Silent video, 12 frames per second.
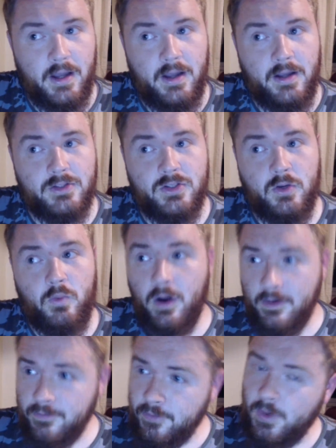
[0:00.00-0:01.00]
So
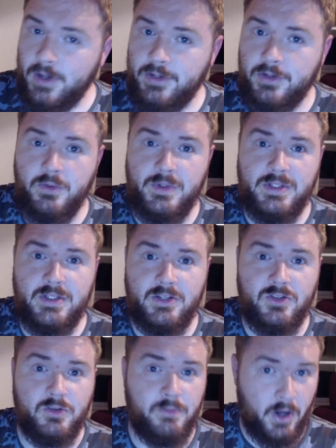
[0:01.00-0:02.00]
what I thought I'd do is
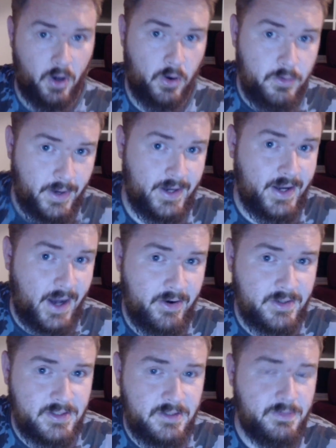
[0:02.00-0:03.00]
touch on my own main
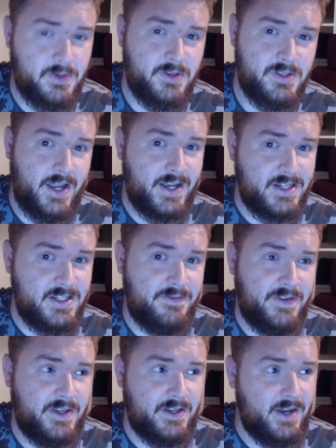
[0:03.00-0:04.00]
character, because I actually
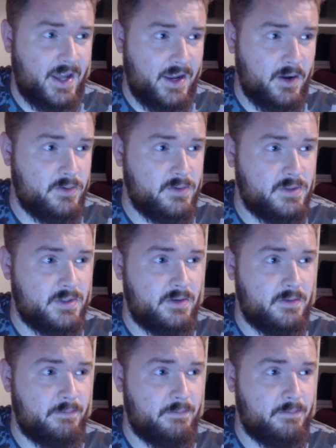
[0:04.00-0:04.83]
think Leo's